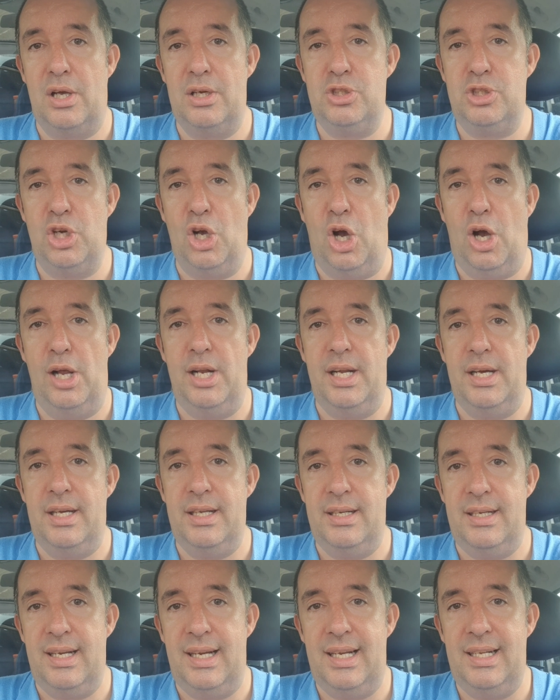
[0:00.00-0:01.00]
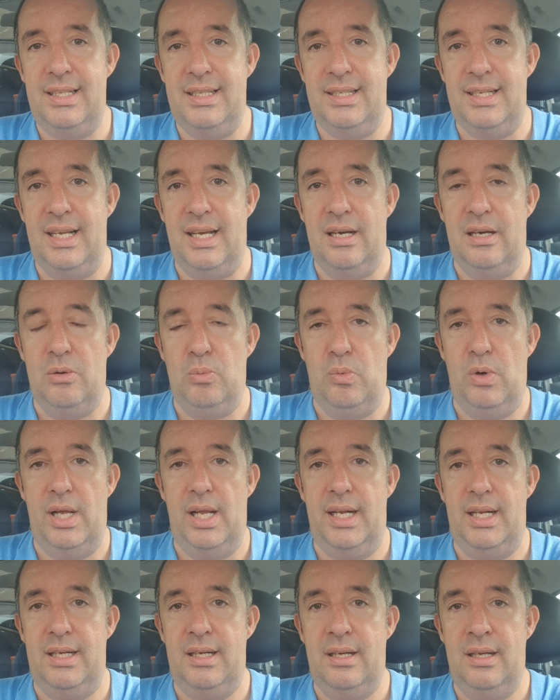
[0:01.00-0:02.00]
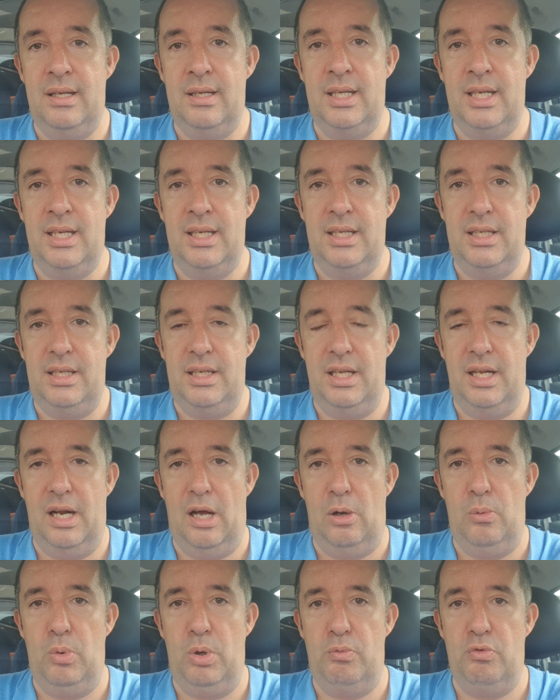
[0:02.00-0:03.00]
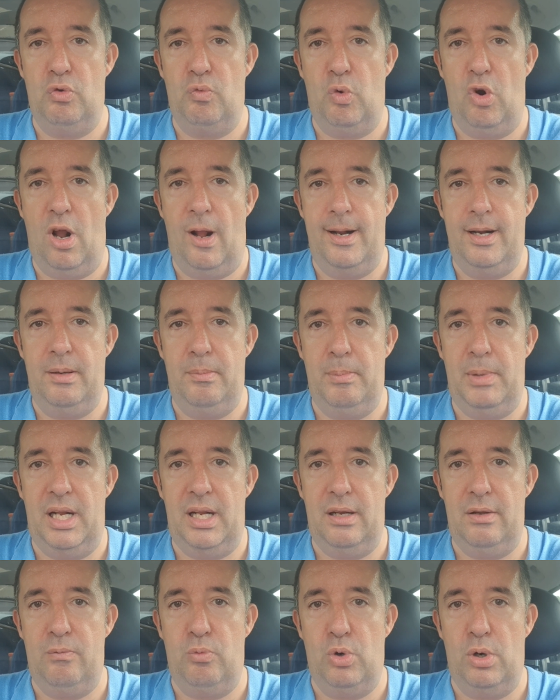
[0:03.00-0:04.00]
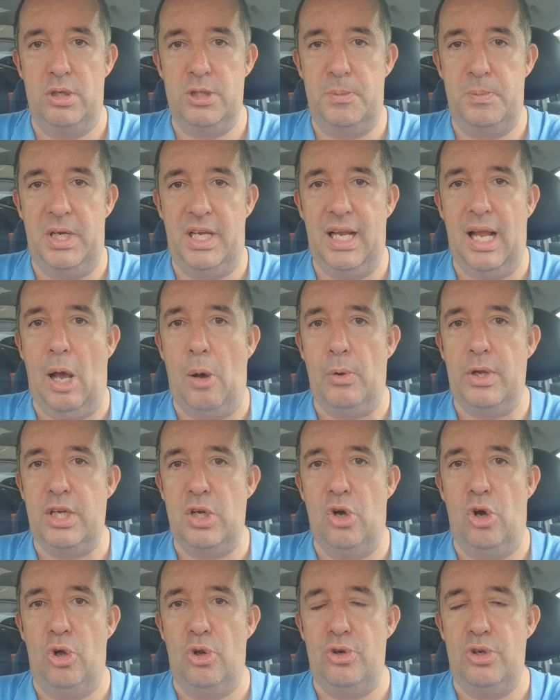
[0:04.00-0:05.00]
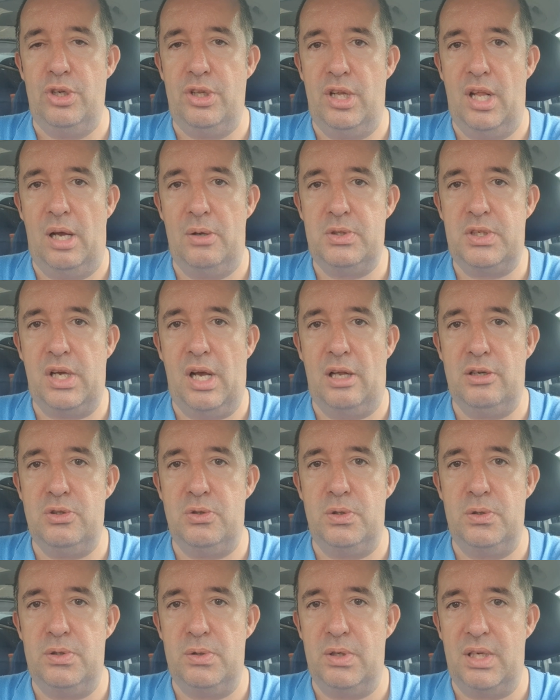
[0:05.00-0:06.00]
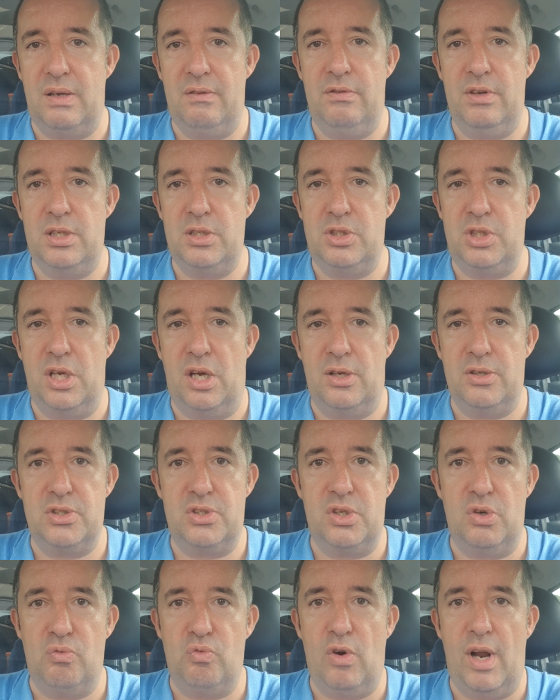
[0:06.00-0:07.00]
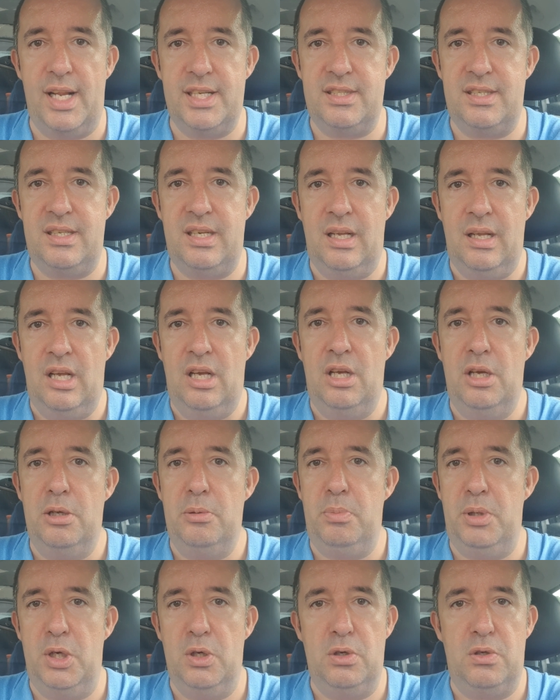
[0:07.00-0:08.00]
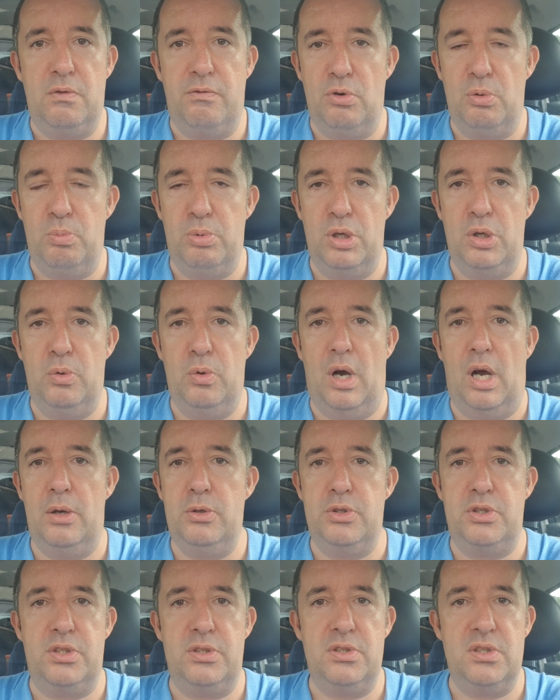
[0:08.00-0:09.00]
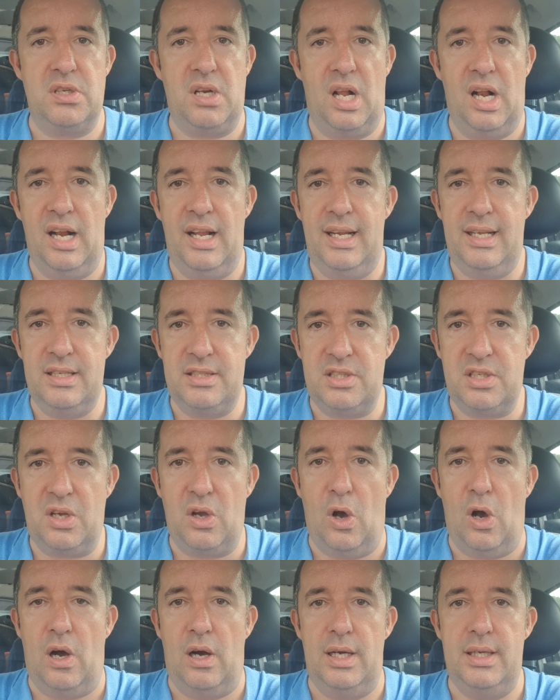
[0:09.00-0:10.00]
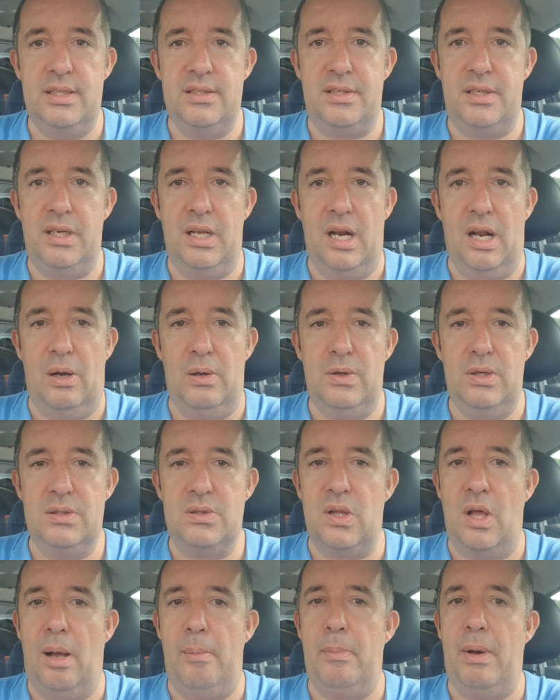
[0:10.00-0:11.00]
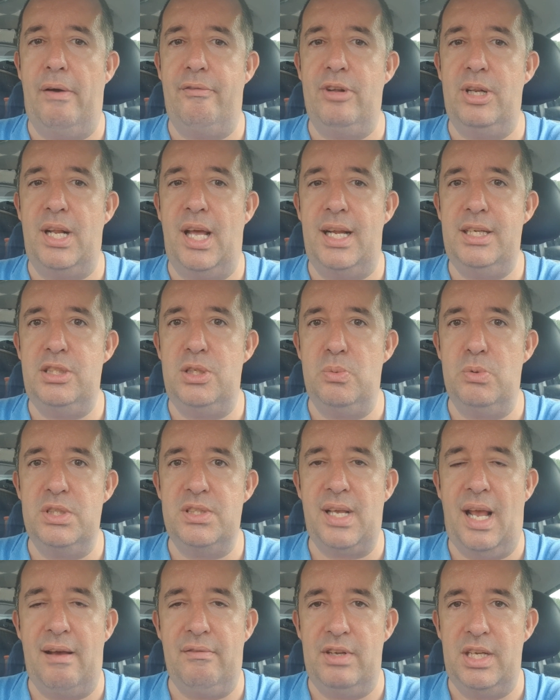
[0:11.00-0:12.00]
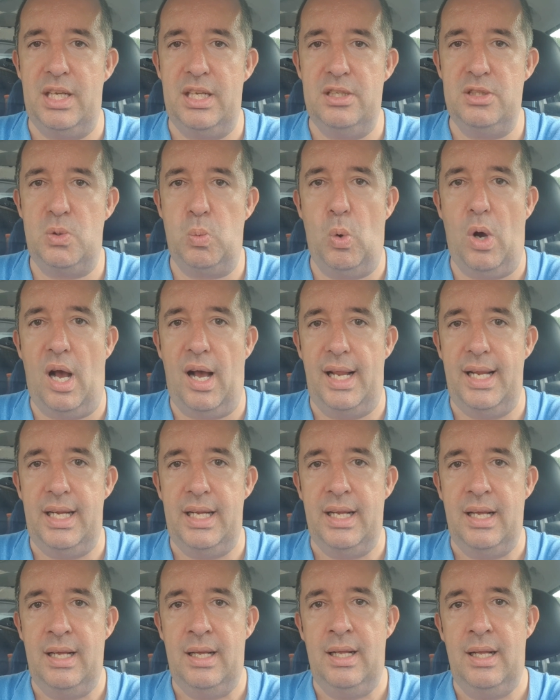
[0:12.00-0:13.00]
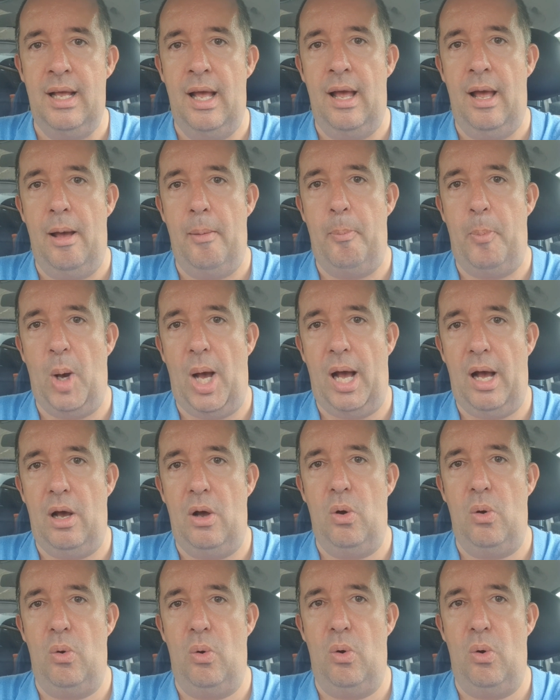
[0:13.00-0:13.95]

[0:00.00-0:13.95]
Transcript: like China and India when, you know, we were right in the middle of what's been going on, and those countries were given a chance to rest. Beautiful blue oceans, clear skies, you know, it's like Mother Nature was having its way. But